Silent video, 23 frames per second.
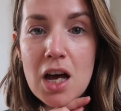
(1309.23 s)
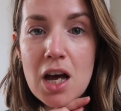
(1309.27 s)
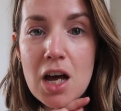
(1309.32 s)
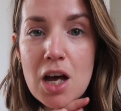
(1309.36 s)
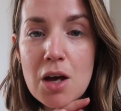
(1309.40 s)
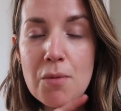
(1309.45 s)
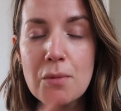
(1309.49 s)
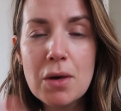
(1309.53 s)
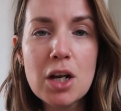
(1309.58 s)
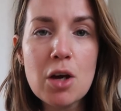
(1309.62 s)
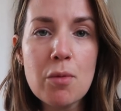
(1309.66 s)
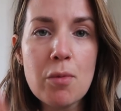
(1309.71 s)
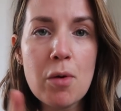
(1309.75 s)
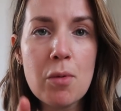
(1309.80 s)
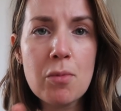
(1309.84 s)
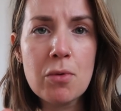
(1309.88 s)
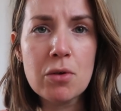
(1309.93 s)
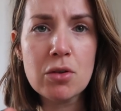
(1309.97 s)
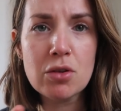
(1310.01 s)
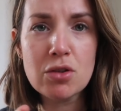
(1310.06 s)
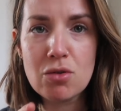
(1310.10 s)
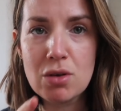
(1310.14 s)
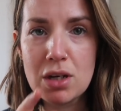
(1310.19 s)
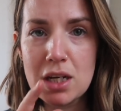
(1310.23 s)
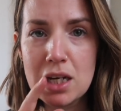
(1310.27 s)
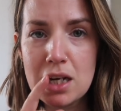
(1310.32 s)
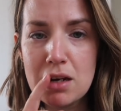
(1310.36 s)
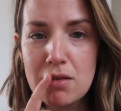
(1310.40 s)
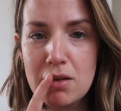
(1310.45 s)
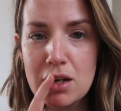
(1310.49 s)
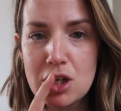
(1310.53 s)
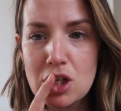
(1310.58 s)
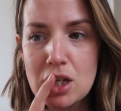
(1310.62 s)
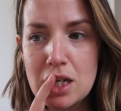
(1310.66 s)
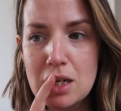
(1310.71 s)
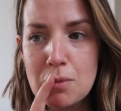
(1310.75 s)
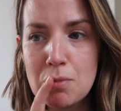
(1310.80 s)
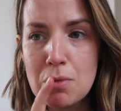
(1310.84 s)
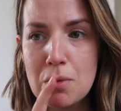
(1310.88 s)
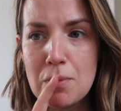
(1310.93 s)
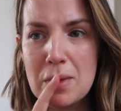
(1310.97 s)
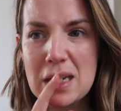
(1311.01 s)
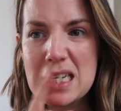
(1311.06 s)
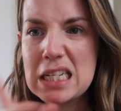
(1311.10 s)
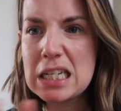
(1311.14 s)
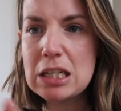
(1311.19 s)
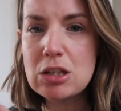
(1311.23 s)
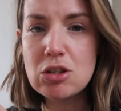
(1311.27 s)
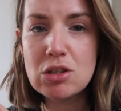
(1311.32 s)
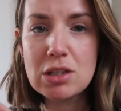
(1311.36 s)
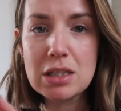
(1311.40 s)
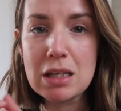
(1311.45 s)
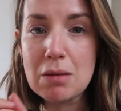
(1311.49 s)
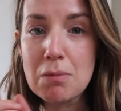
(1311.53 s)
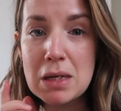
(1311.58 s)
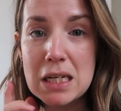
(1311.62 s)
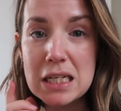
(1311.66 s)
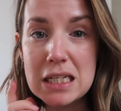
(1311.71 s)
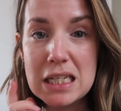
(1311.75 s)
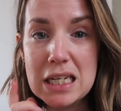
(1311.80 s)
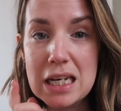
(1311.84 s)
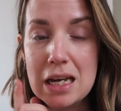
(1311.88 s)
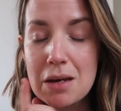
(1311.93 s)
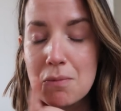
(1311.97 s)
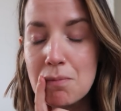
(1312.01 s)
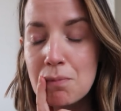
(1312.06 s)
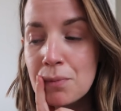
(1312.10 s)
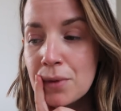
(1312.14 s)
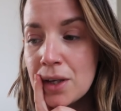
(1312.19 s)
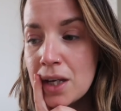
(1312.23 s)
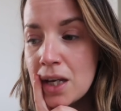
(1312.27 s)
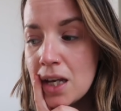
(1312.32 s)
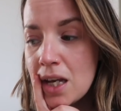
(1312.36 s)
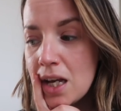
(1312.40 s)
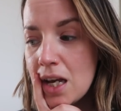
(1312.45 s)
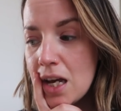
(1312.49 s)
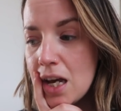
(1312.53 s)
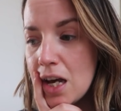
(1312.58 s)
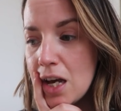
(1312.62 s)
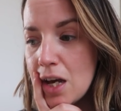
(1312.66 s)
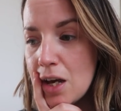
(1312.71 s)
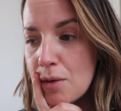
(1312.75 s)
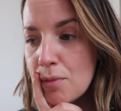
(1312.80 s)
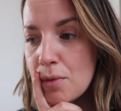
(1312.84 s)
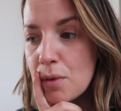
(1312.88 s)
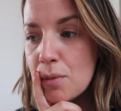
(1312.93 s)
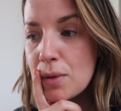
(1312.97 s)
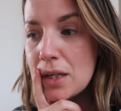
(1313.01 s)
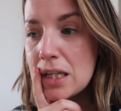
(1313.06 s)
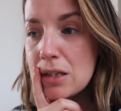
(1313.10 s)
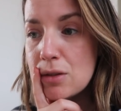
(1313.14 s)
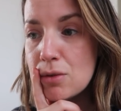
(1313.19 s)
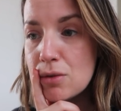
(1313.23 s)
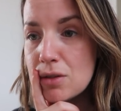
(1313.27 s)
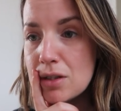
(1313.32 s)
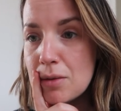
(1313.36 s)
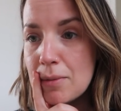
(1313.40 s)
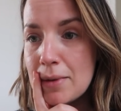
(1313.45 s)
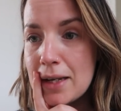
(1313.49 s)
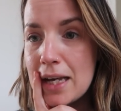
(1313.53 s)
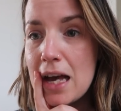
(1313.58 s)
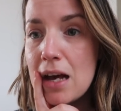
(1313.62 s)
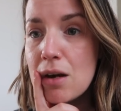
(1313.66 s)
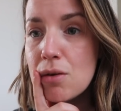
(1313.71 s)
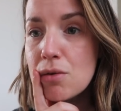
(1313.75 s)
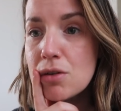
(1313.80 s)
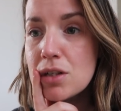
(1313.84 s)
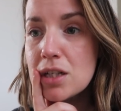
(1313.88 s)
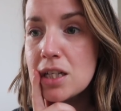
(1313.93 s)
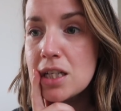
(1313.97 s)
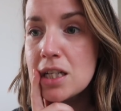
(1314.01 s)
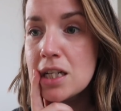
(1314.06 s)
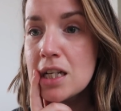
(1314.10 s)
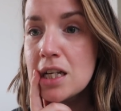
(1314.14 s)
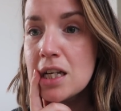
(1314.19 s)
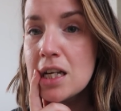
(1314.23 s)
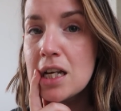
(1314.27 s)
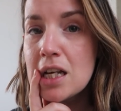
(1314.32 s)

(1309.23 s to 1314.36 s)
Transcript: And I'll pop it on the screen here actually, but basically just send me a DM. And we can sort something out.